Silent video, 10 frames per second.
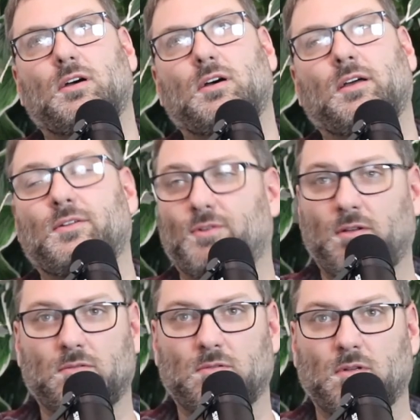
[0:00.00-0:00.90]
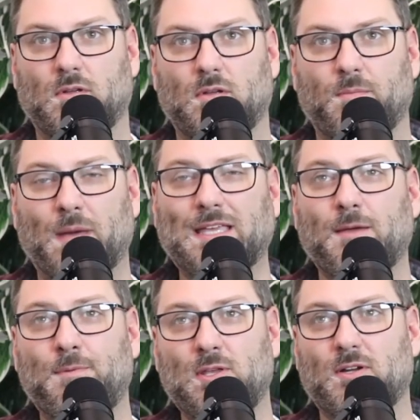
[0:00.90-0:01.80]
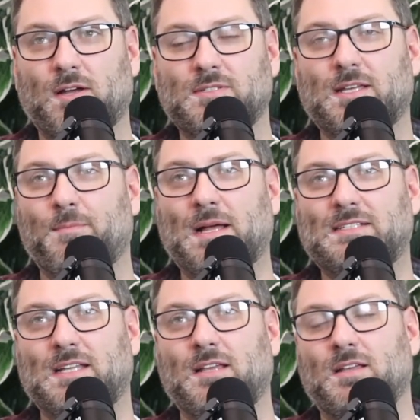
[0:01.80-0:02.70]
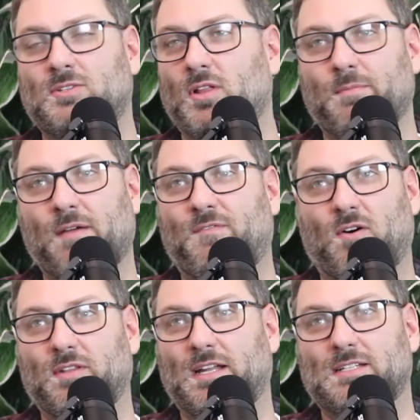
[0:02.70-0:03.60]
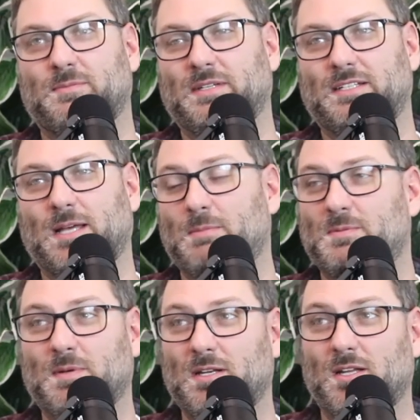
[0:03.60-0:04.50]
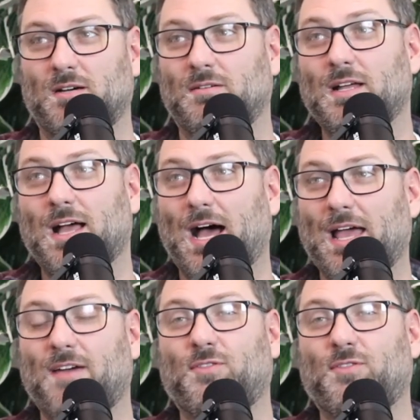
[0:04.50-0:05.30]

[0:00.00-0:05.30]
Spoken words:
I don't know. My computer, I was about to say it's only my phone that has a million tabs, but no, I have